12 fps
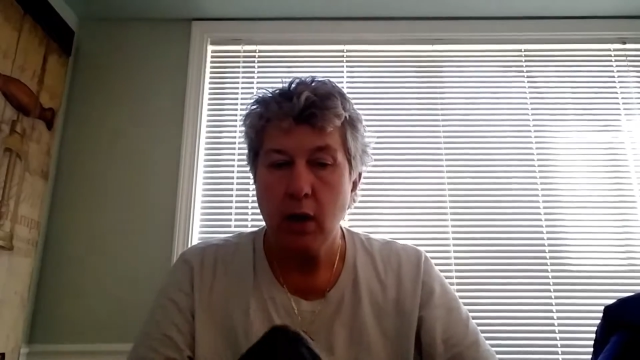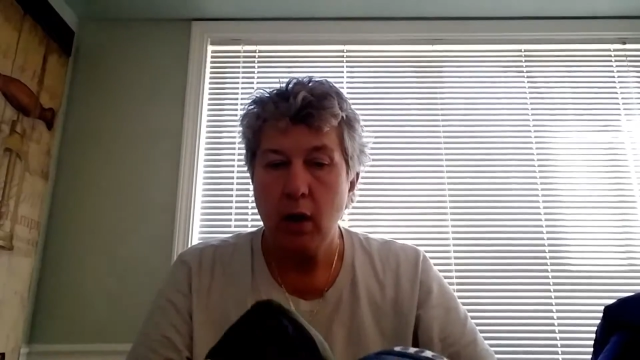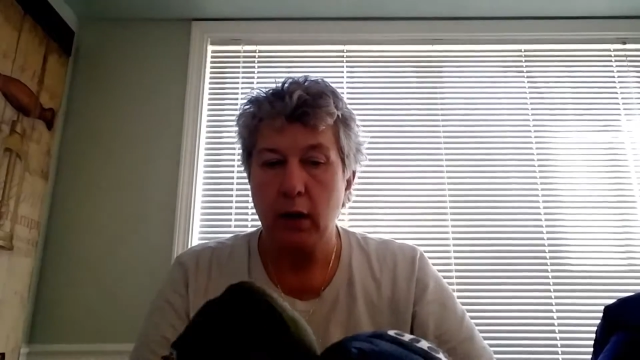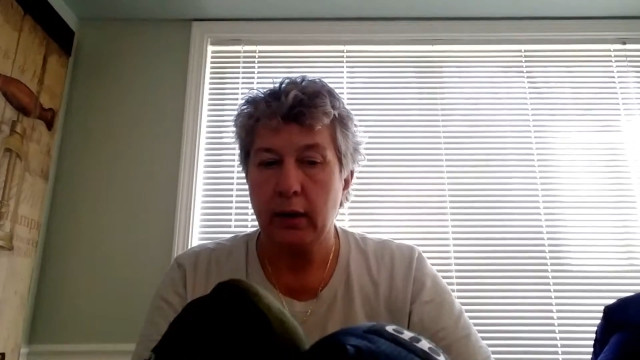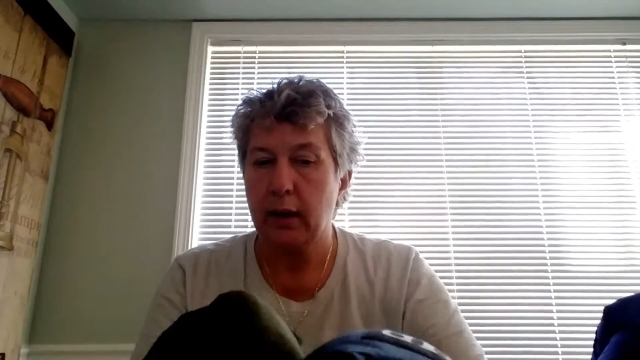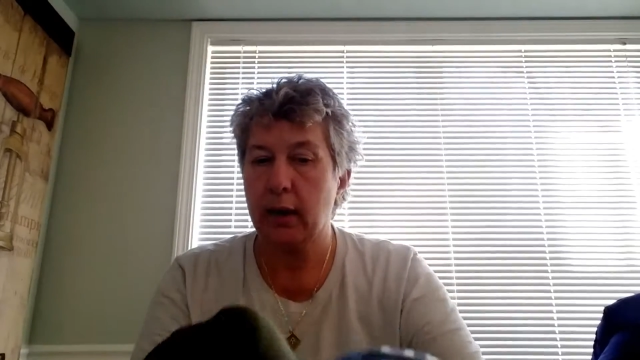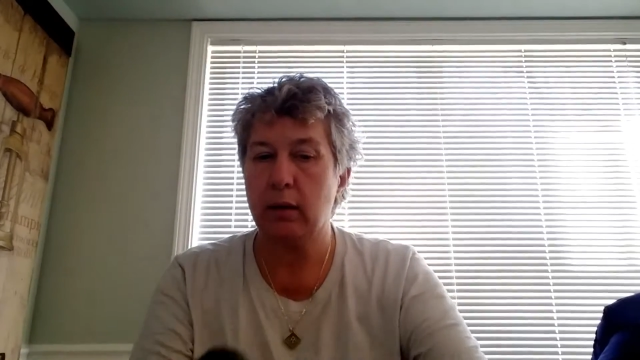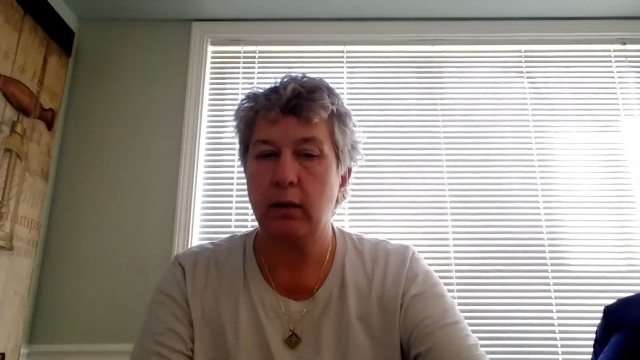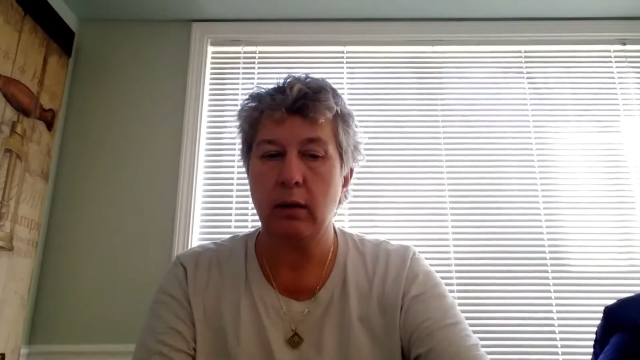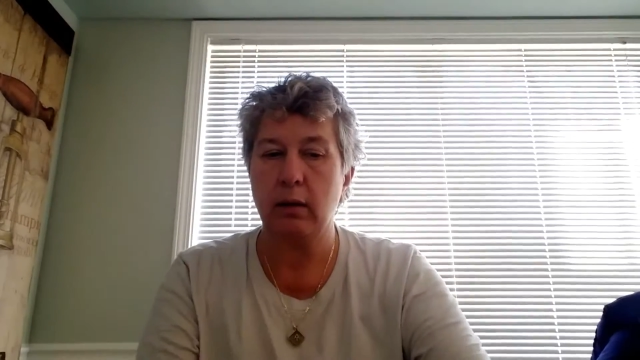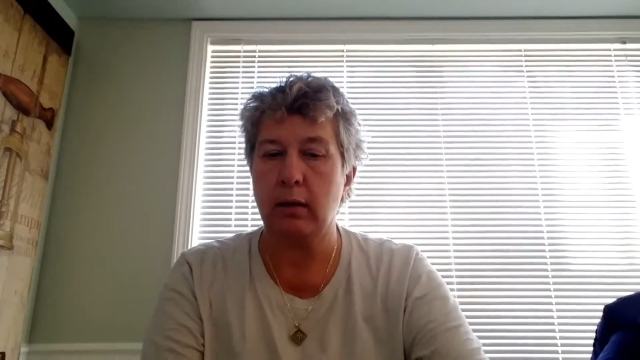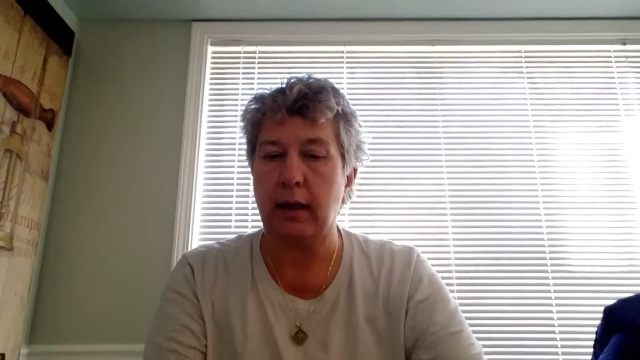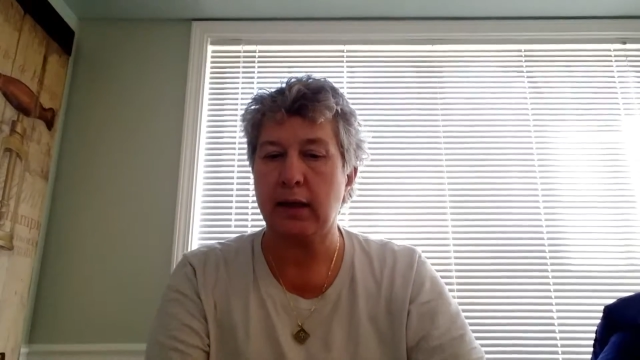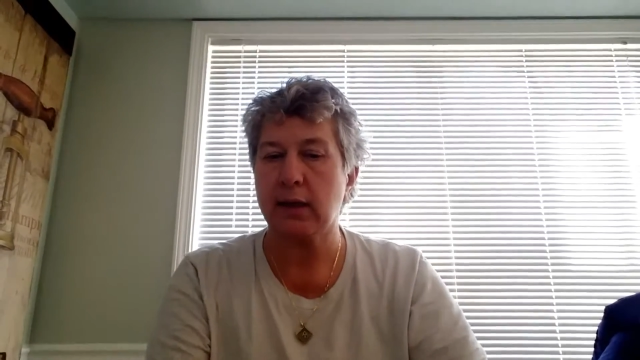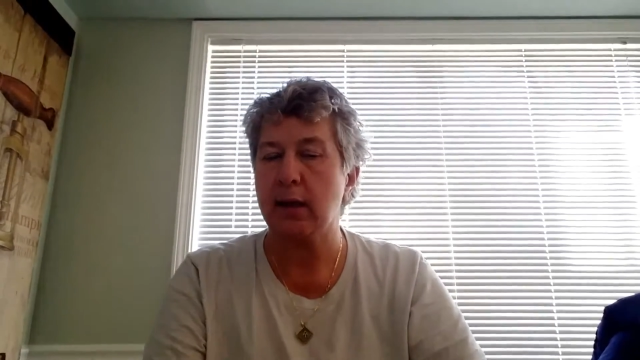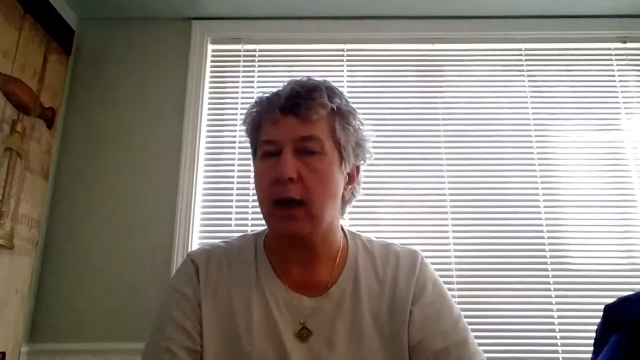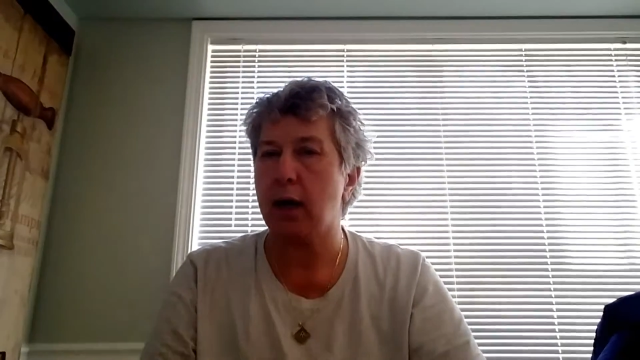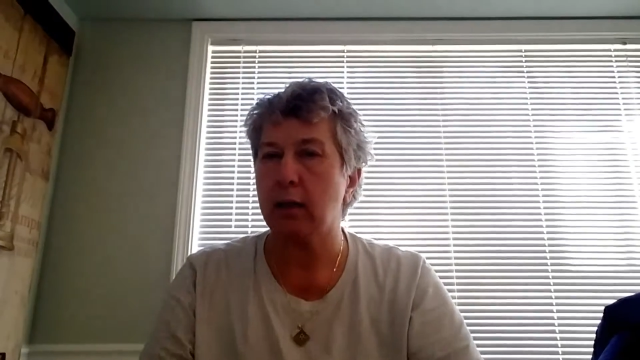Again, that's
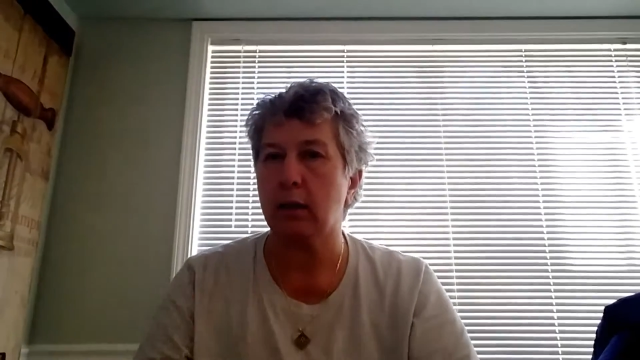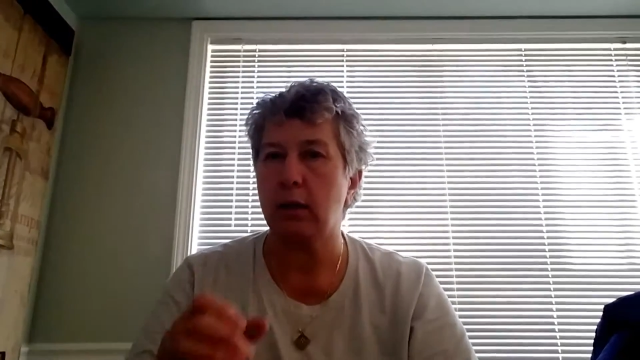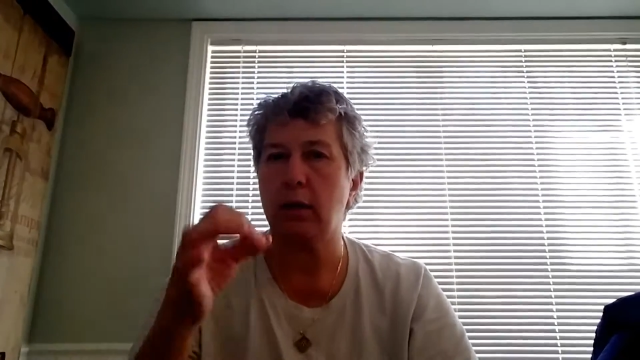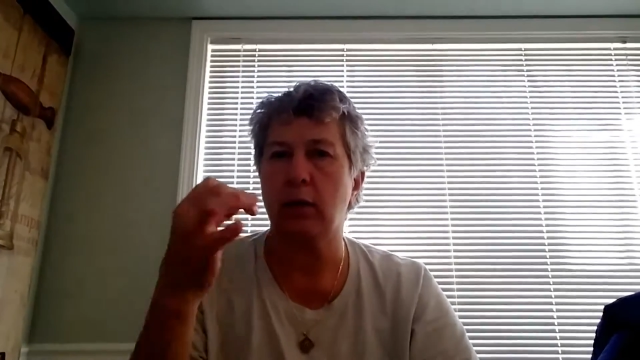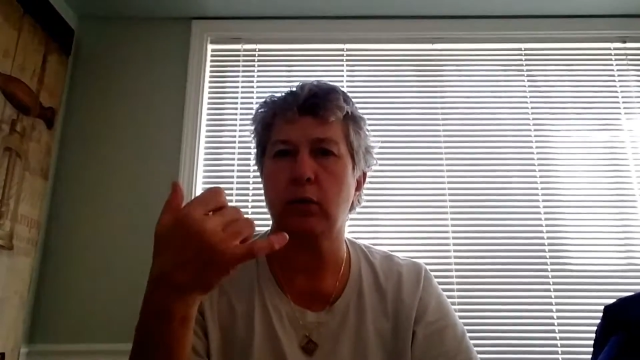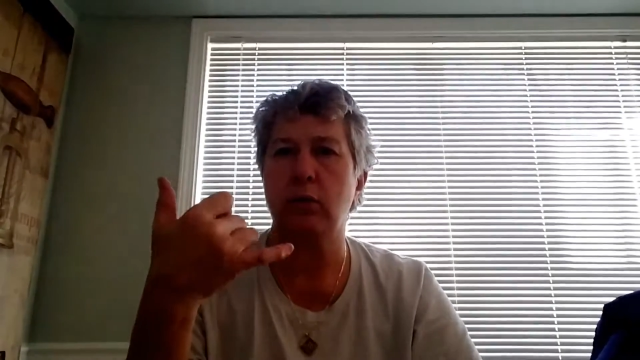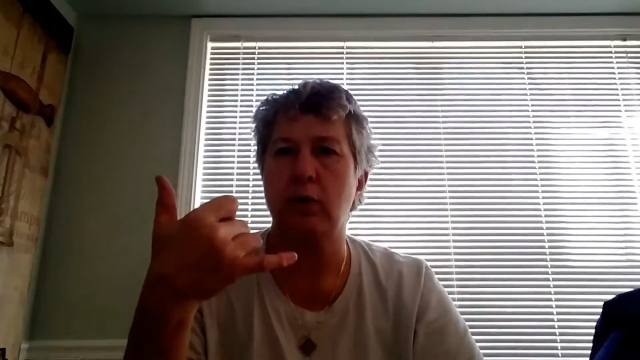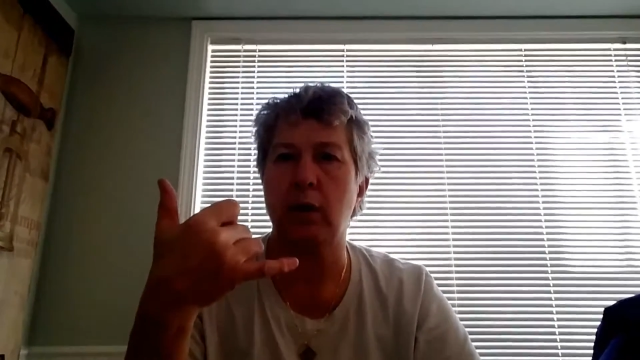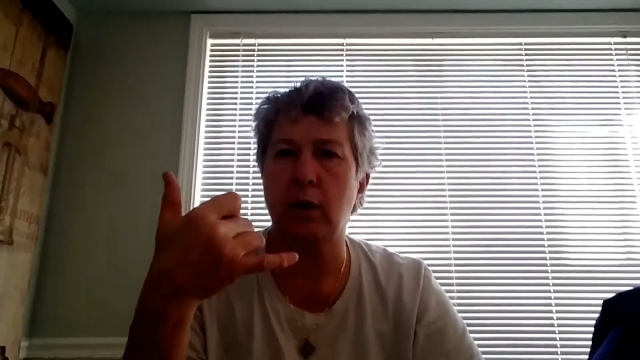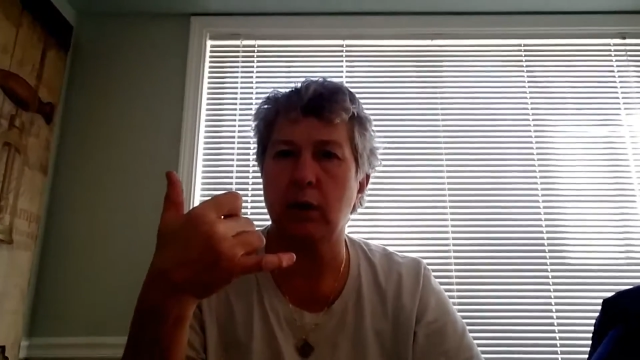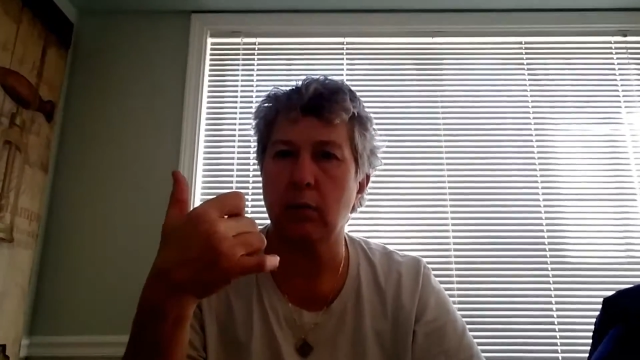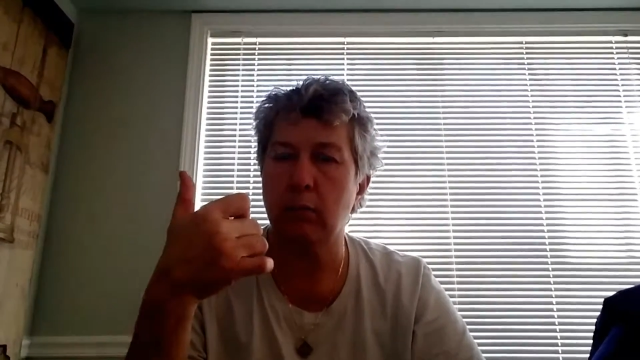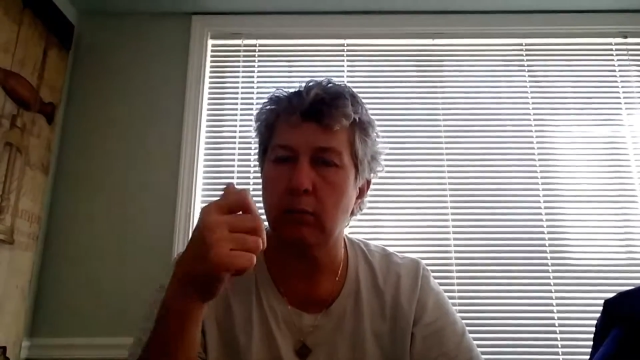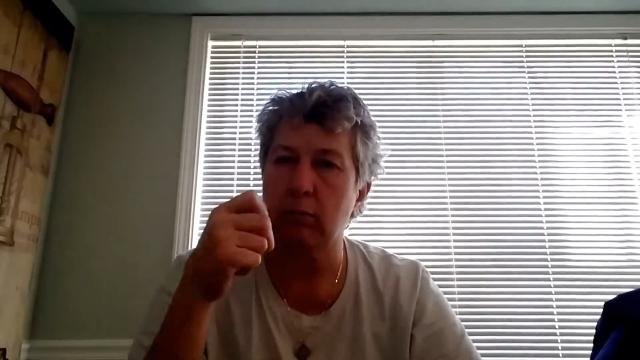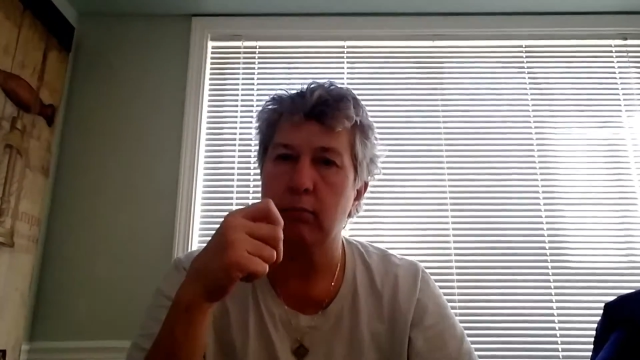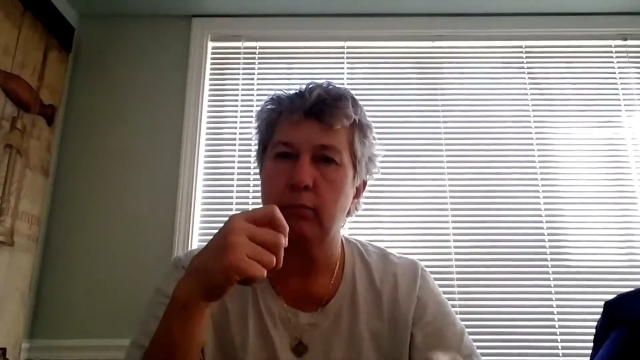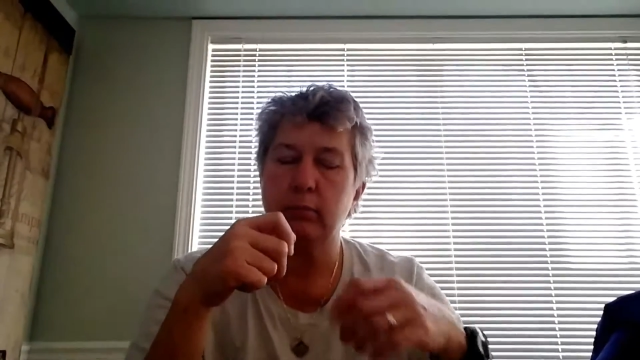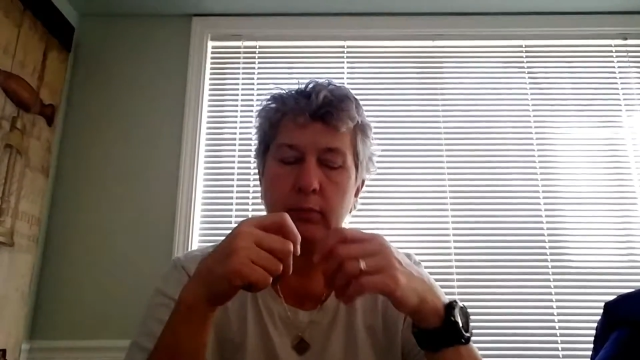not including,
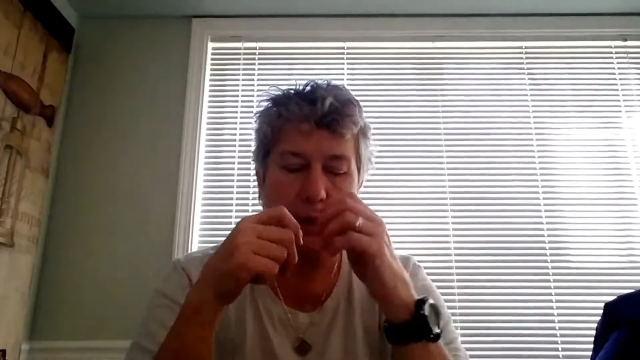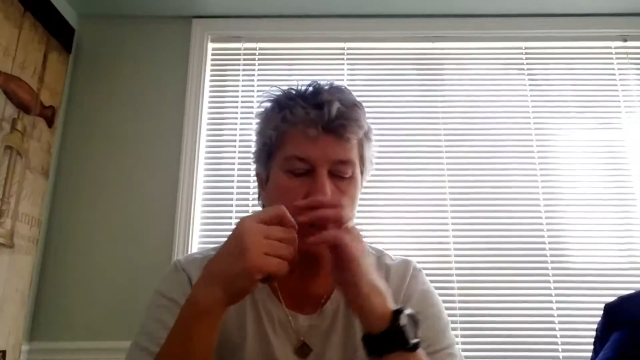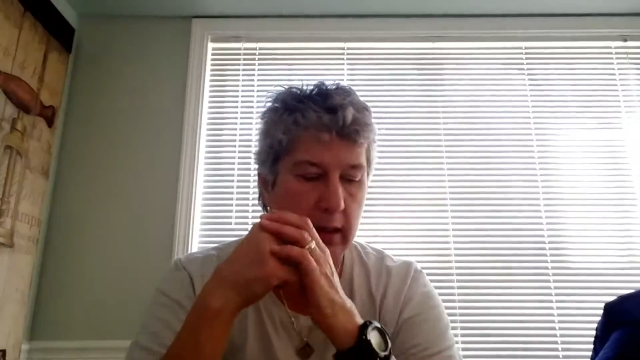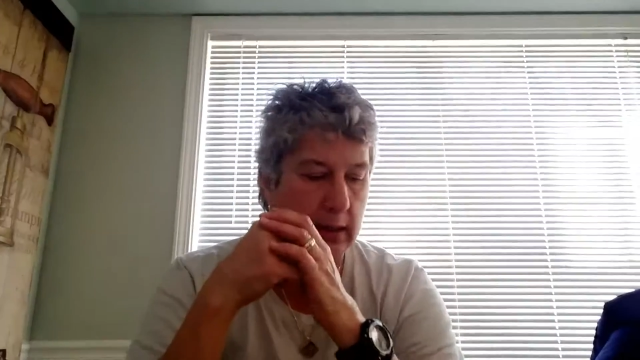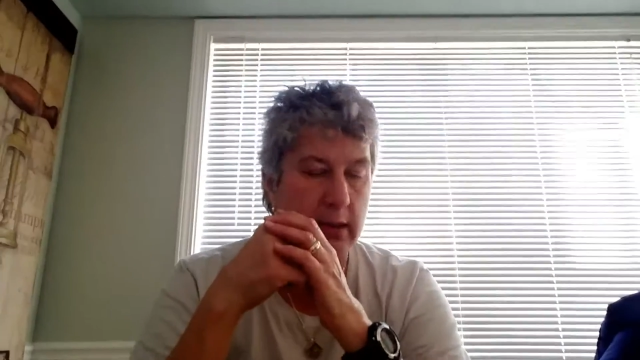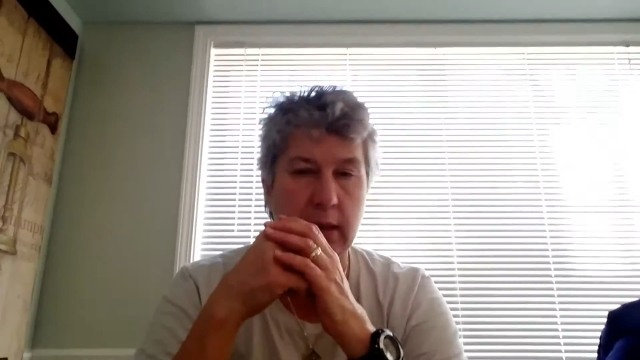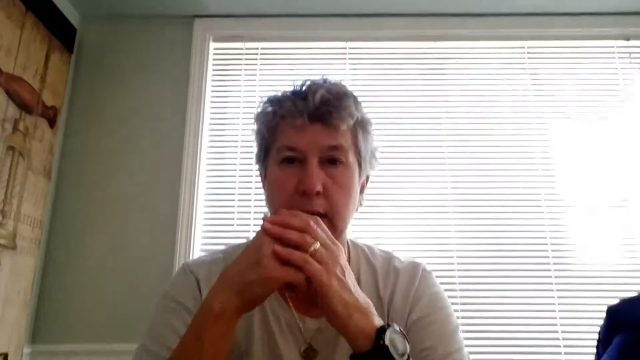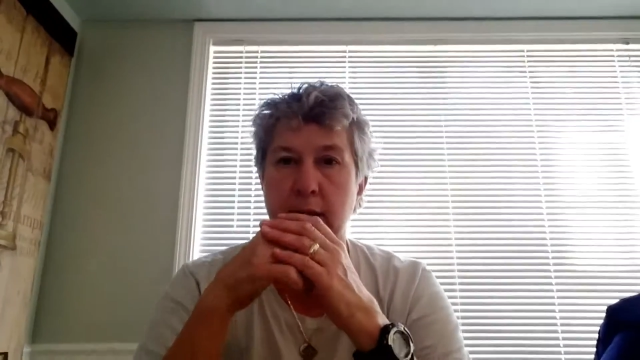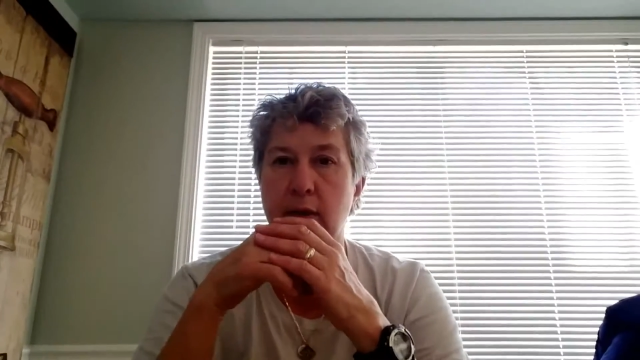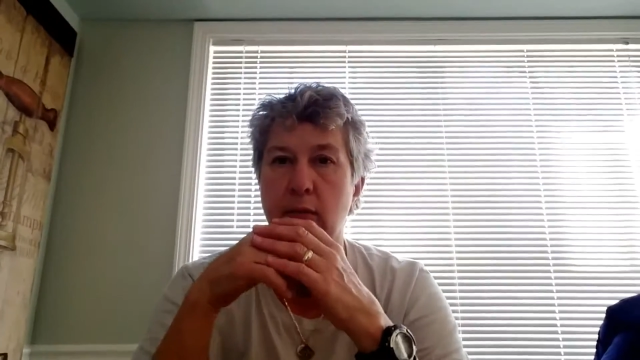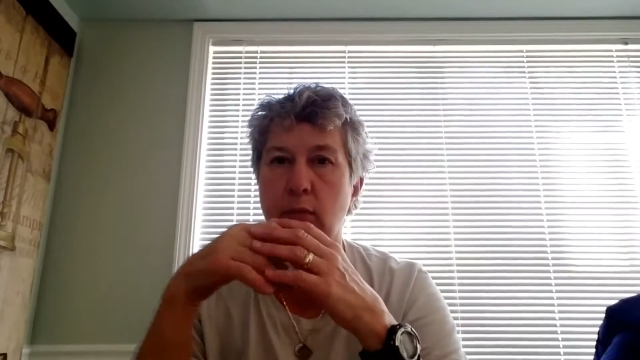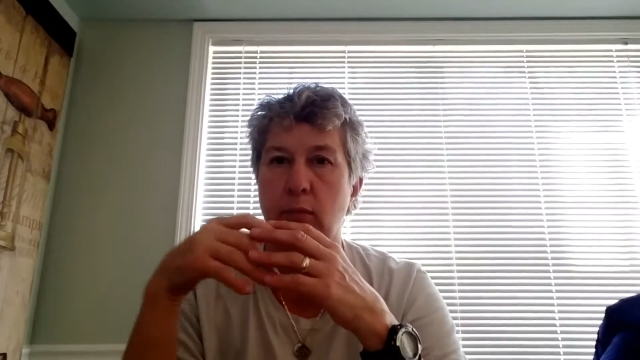like I said